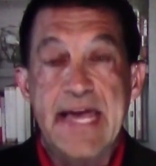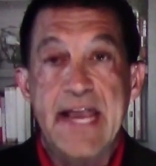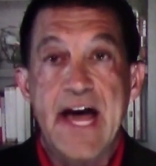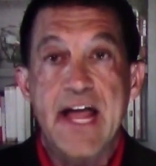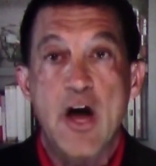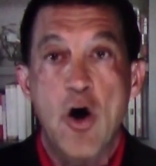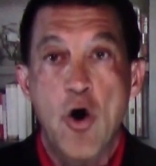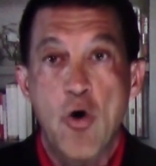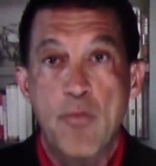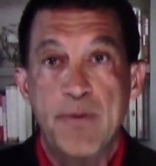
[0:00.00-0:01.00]
And I
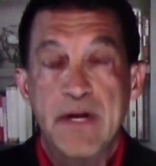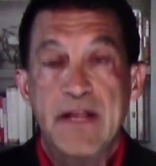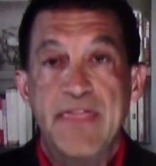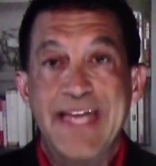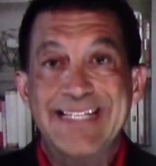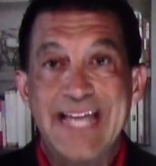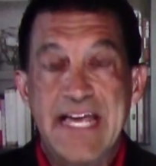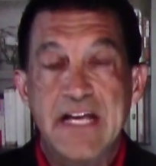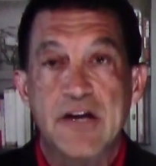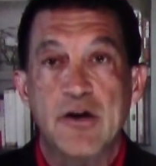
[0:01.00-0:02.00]
hope they
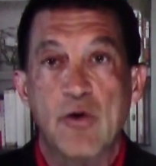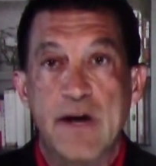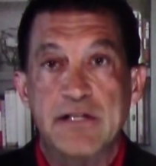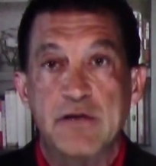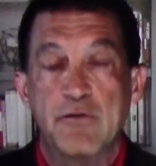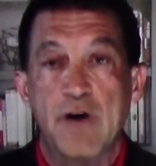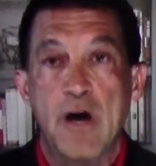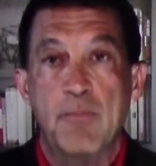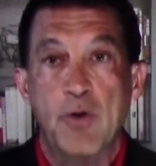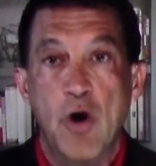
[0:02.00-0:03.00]
take an aggressive
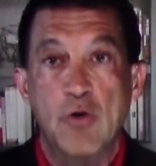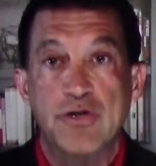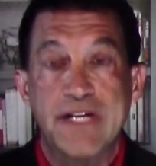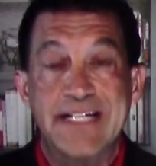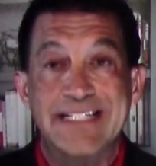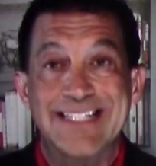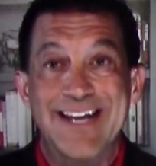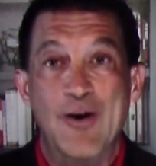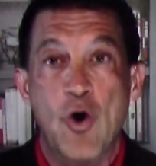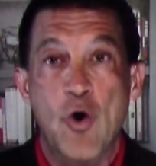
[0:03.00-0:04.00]
approach.
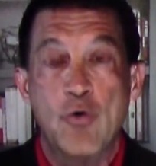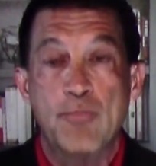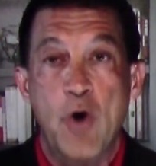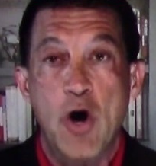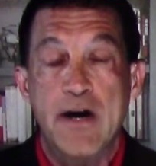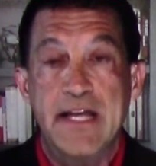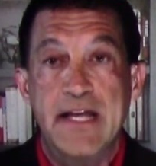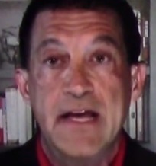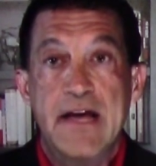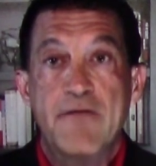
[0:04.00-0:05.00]
It's their own
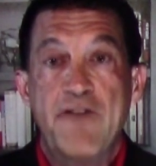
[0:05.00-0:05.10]
party